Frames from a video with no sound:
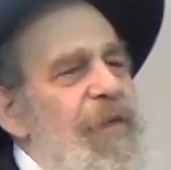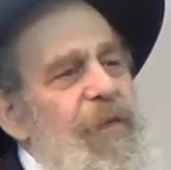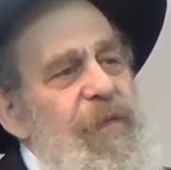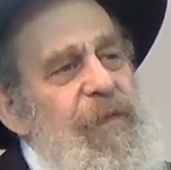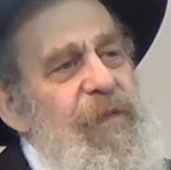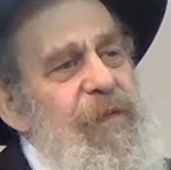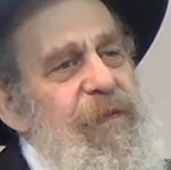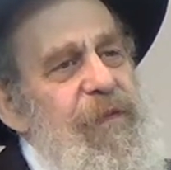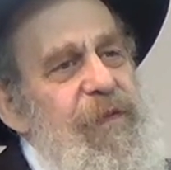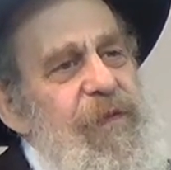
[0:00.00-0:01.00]

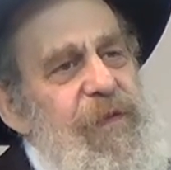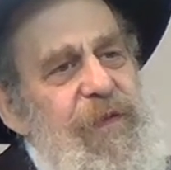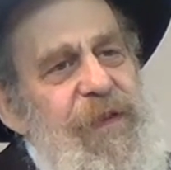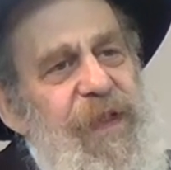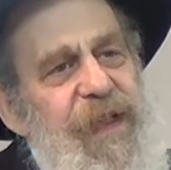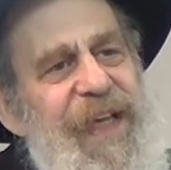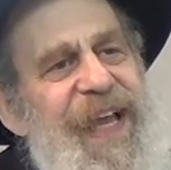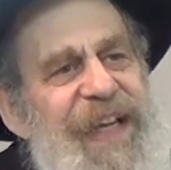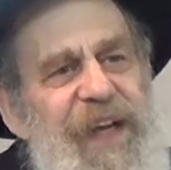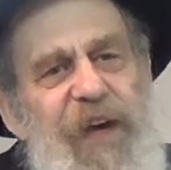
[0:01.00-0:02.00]
I
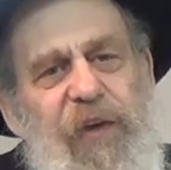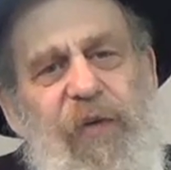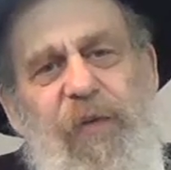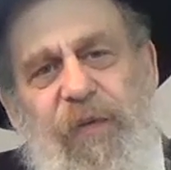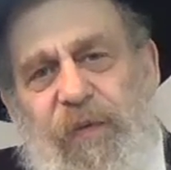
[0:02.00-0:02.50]
kind of argue.